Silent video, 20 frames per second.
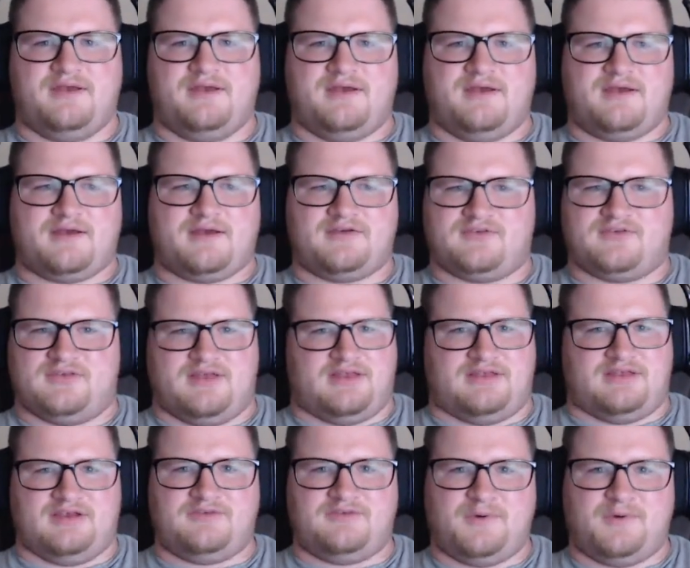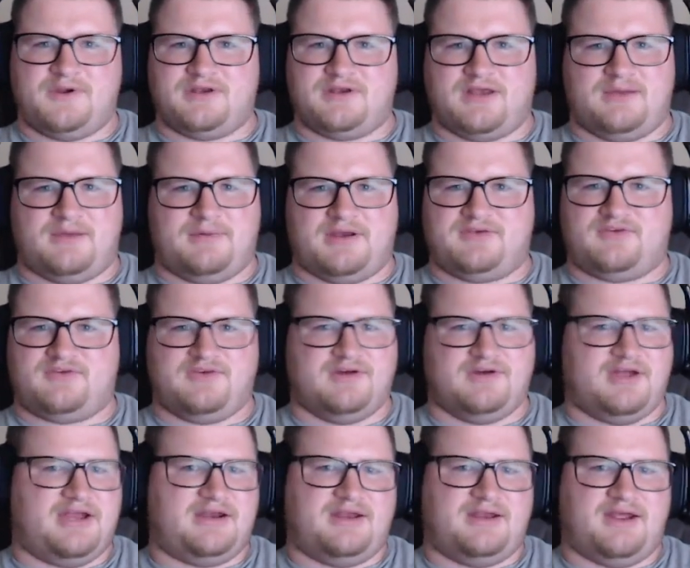Because at this point in time, I still
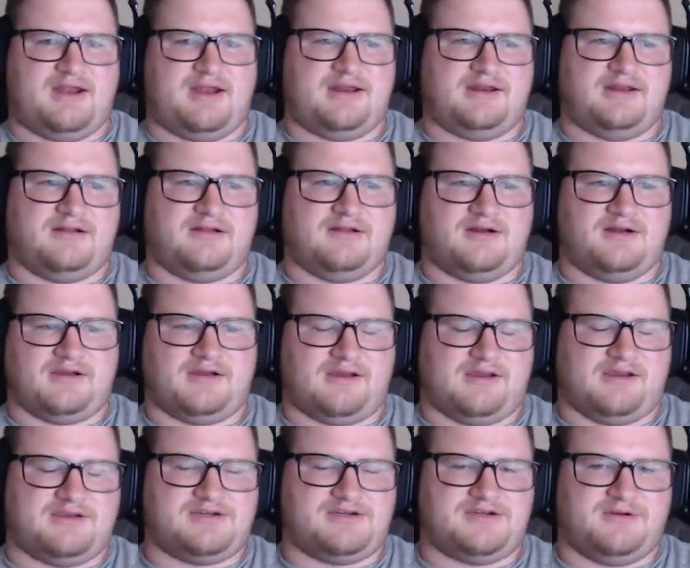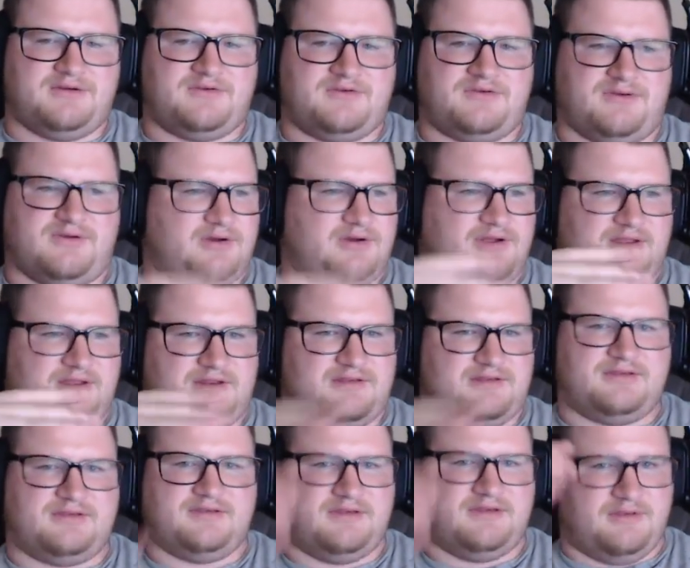hadn't had any clogging issues. So
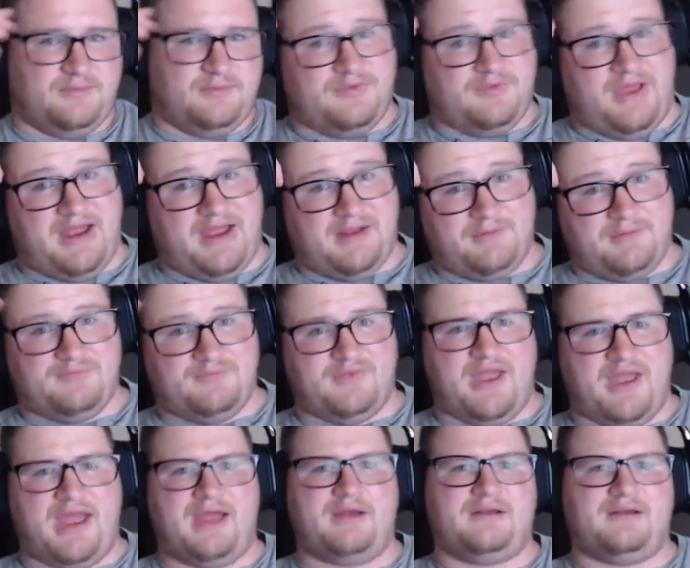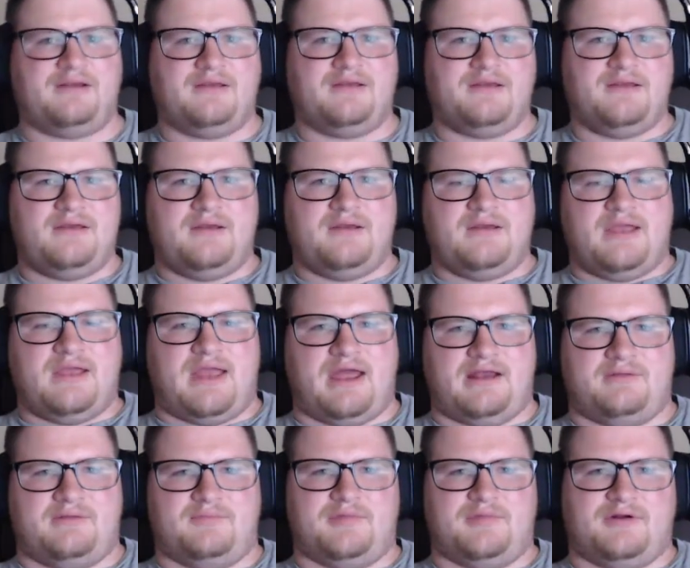that
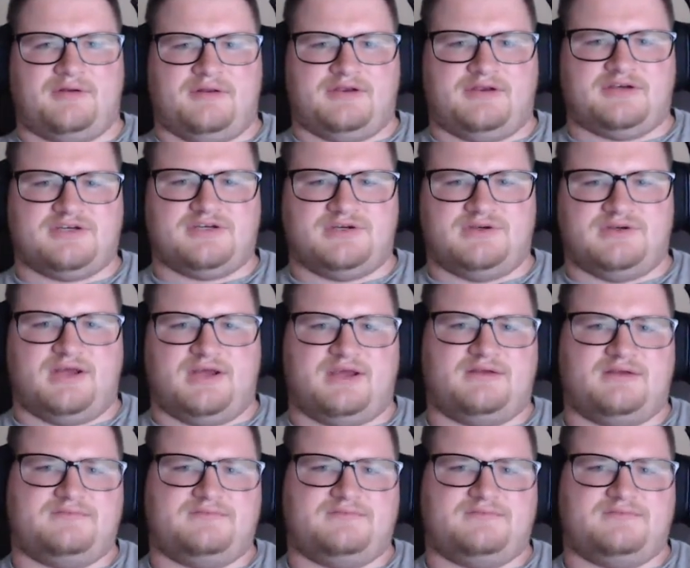hadn't been an issue yet.